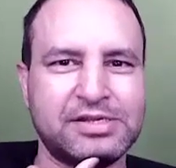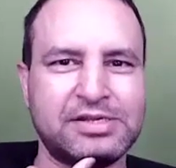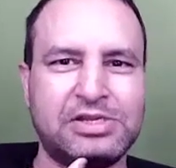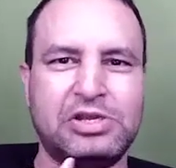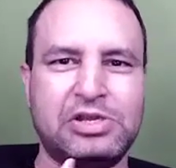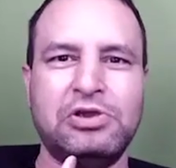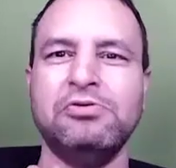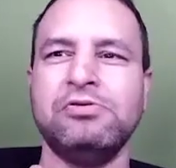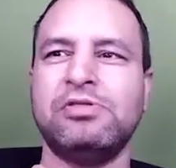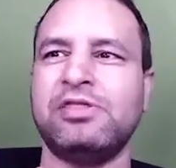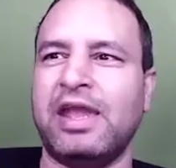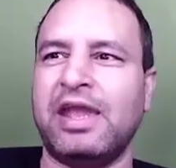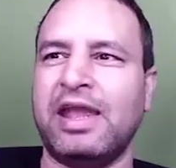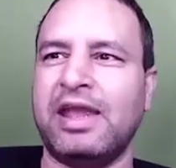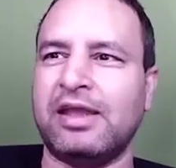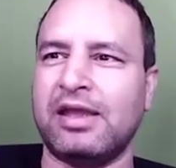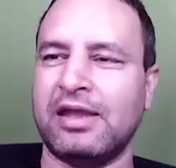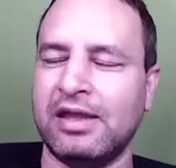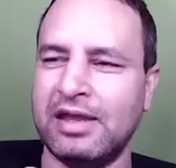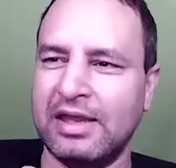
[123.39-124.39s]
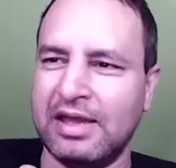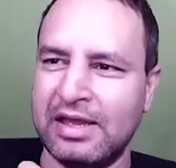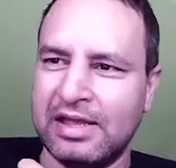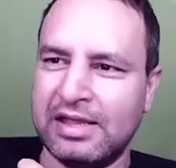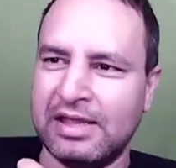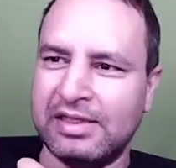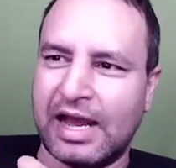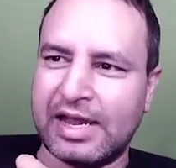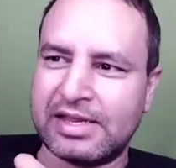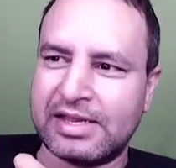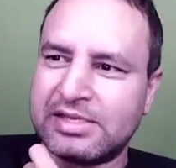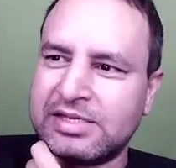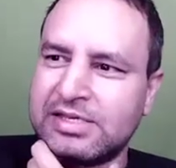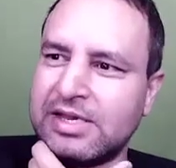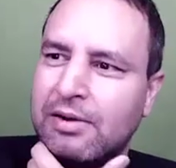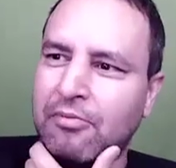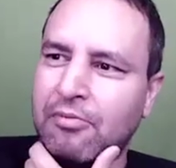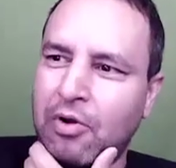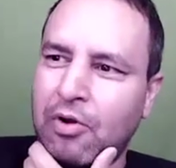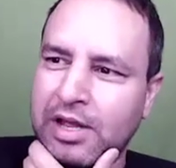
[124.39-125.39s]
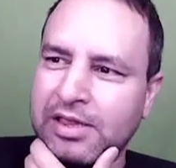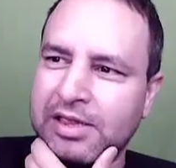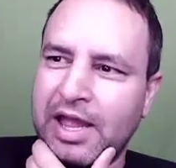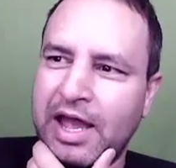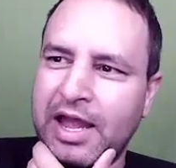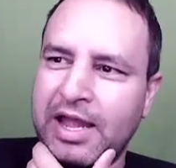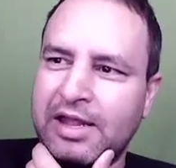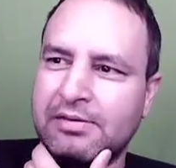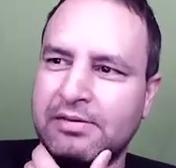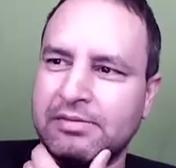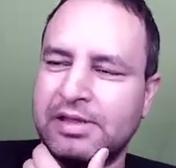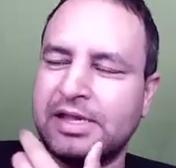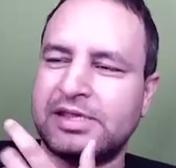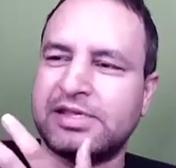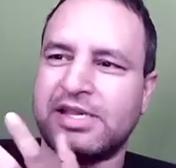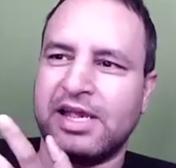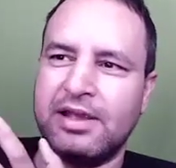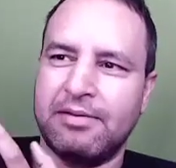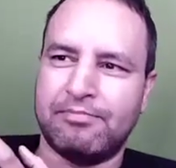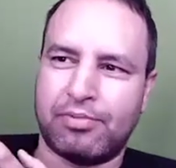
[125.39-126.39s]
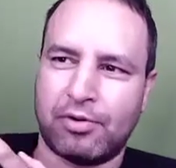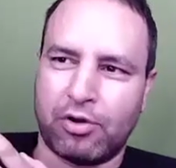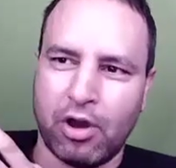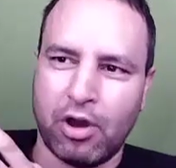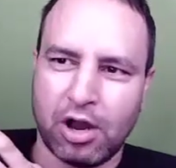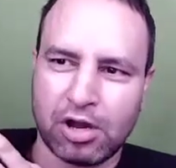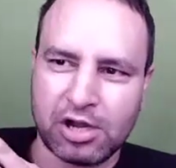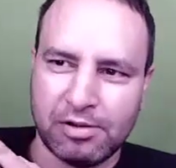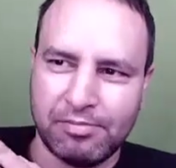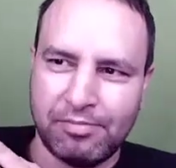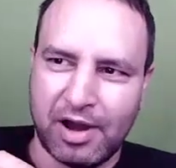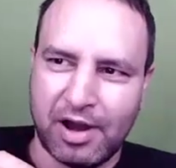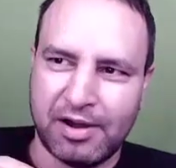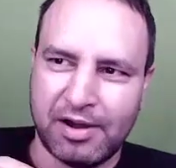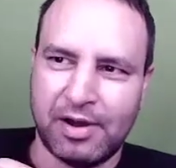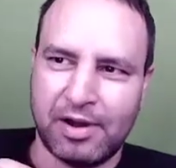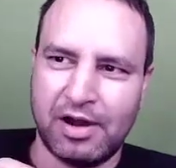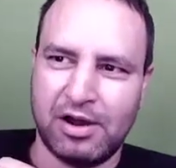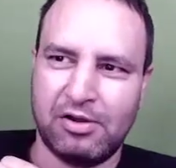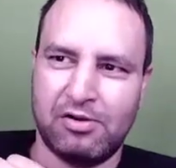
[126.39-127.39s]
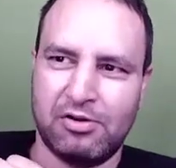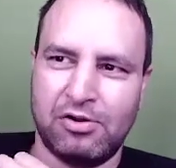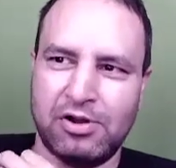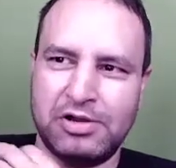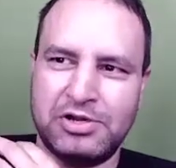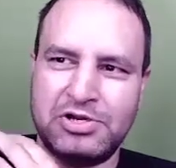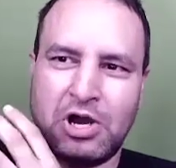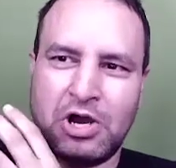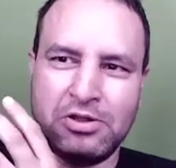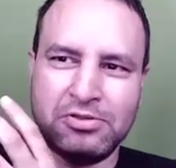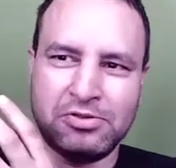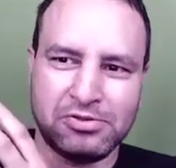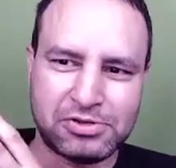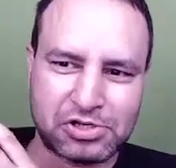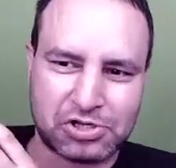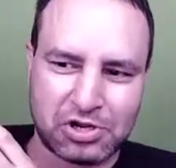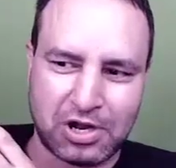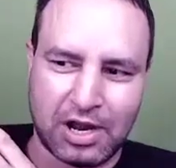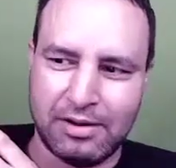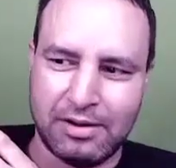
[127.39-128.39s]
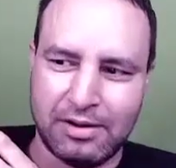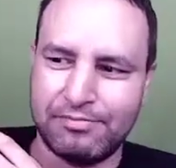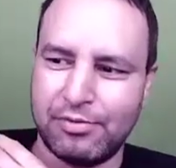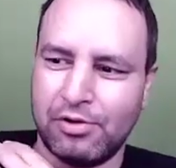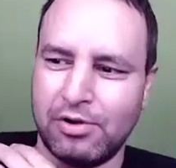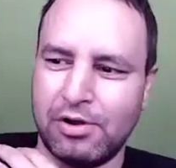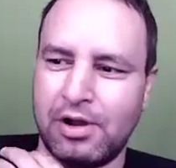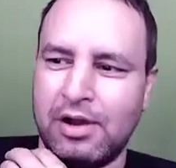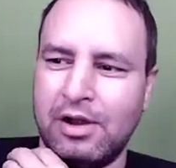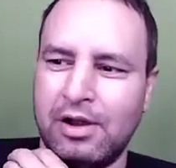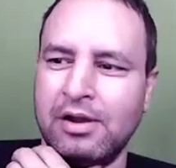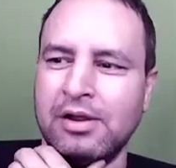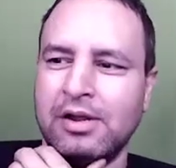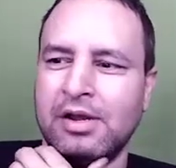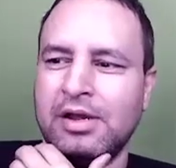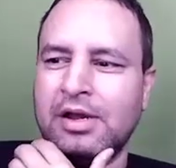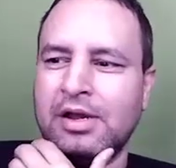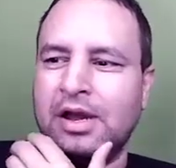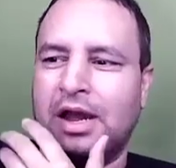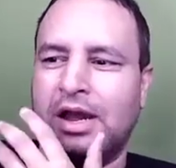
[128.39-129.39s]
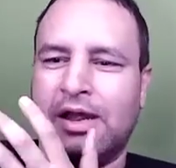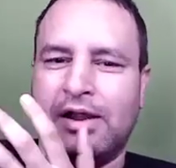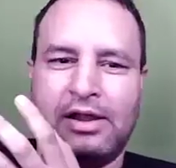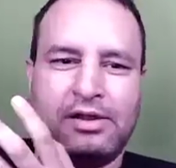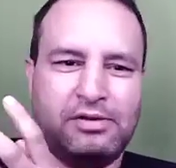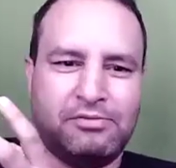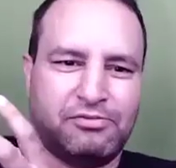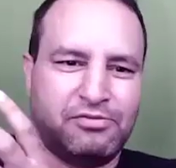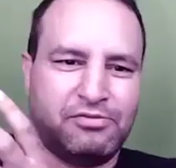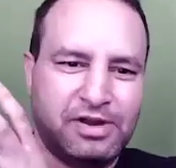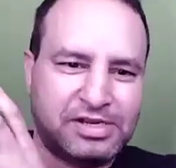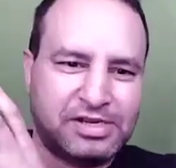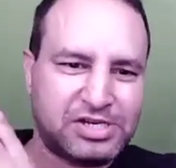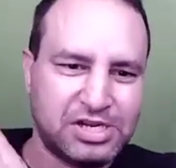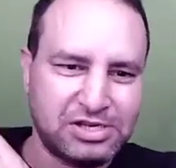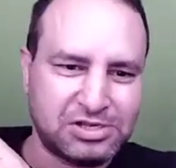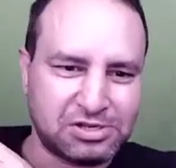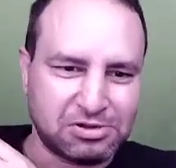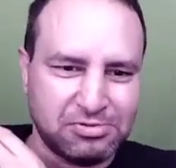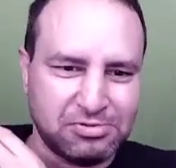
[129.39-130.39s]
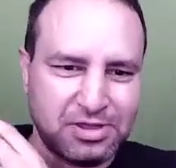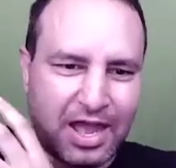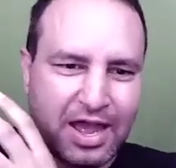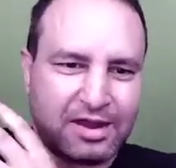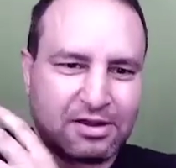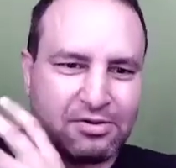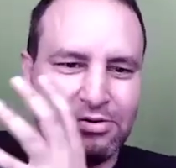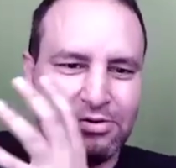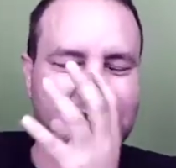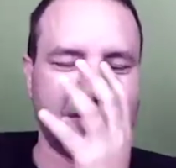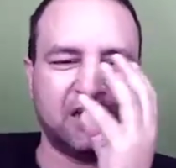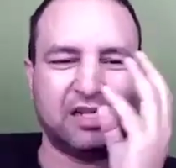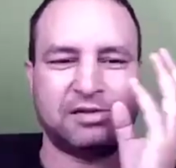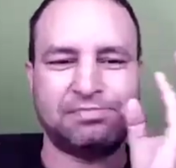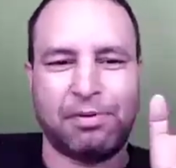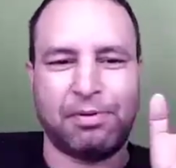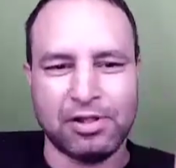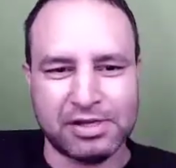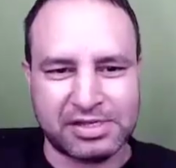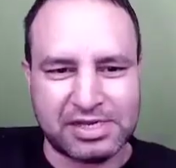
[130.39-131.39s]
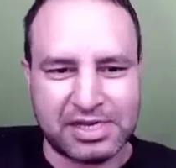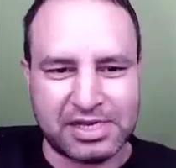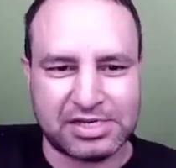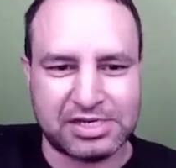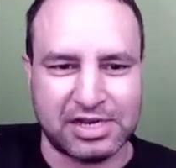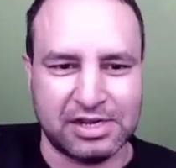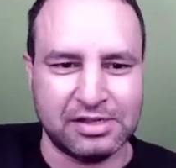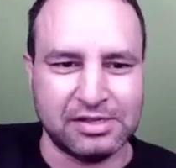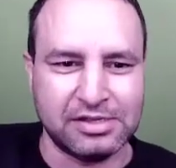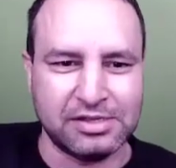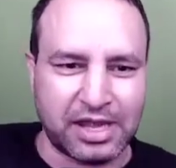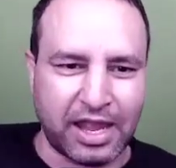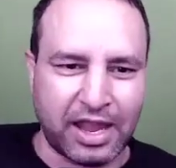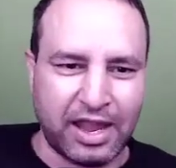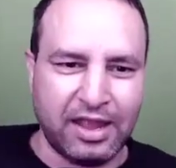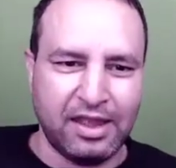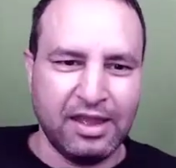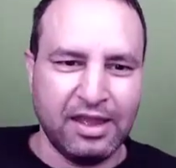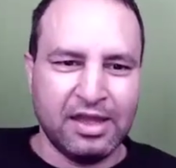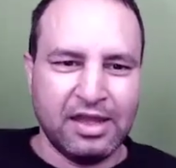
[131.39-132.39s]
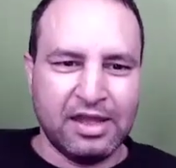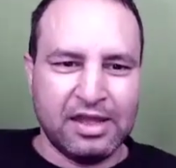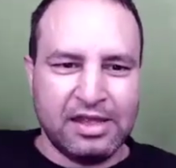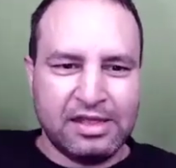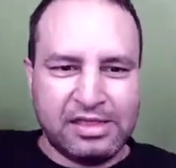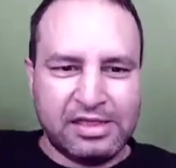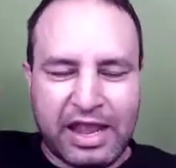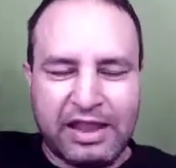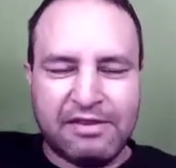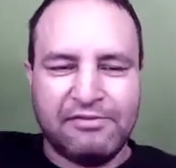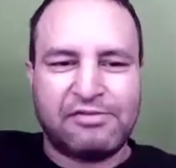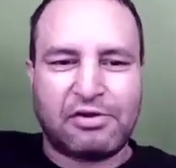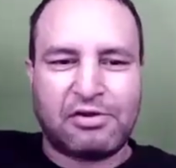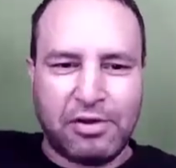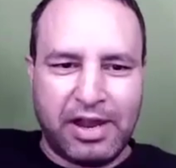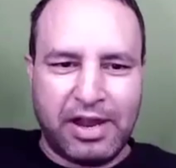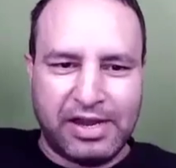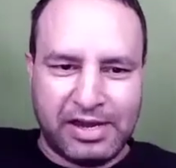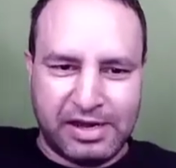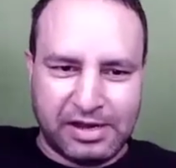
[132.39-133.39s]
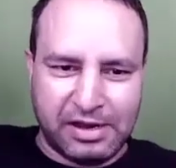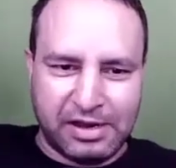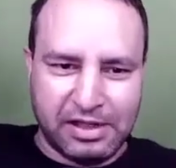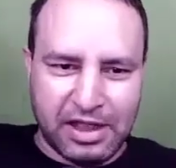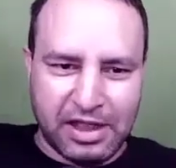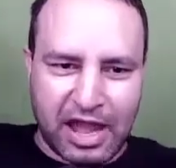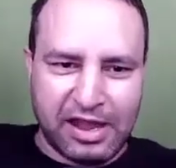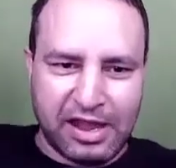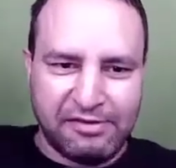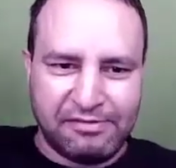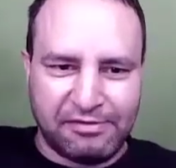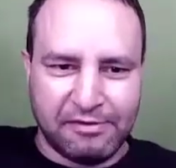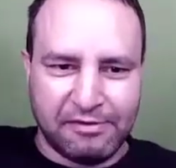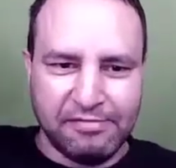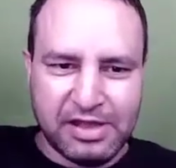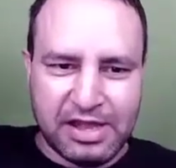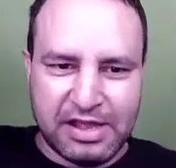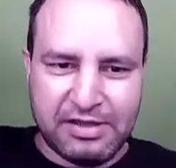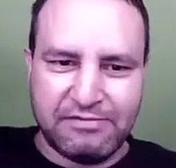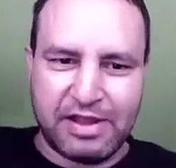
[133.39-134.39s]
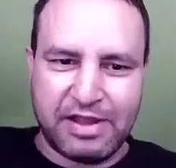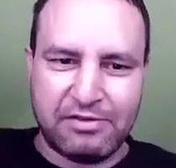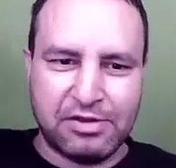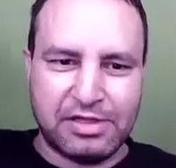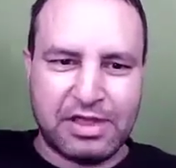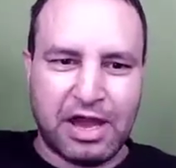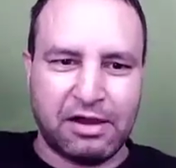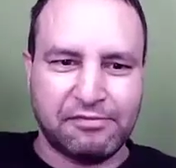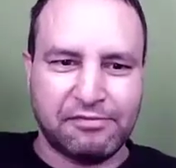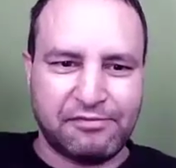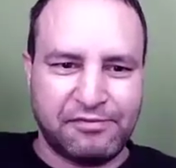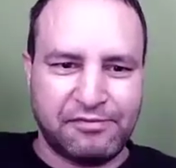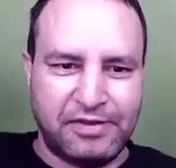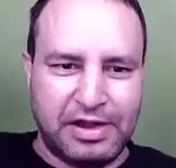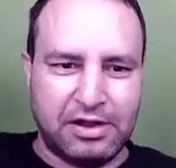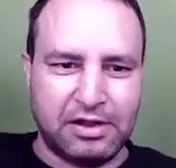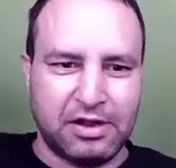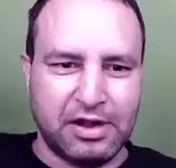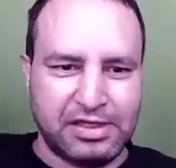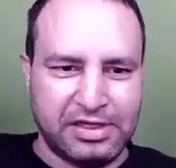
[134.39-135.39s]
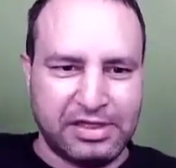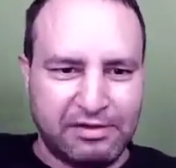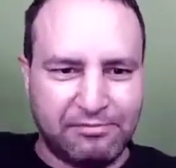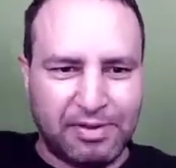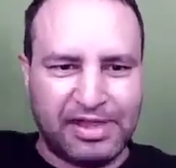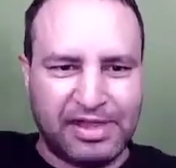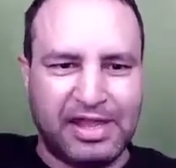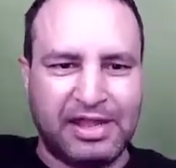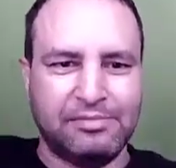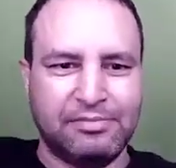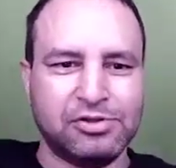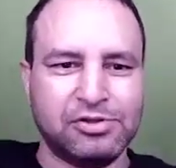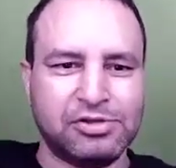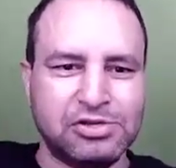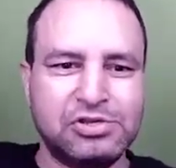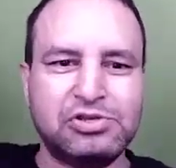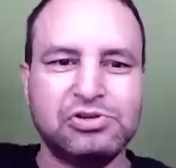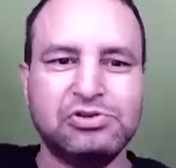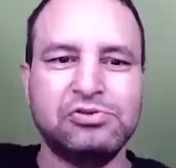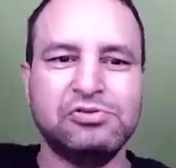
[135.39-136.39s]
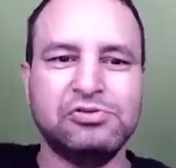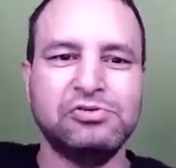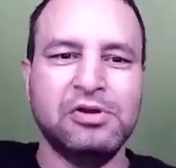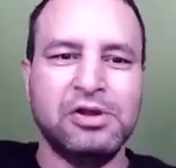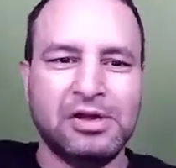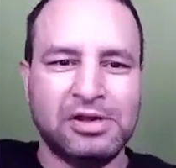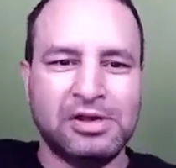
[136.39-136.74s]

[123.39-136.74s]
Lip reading: Do you think that someone like, let's say, Barack Obama or Donald Trump or Rishi Sunak or these politicians, they've created a life of living without fear, and they've been able to do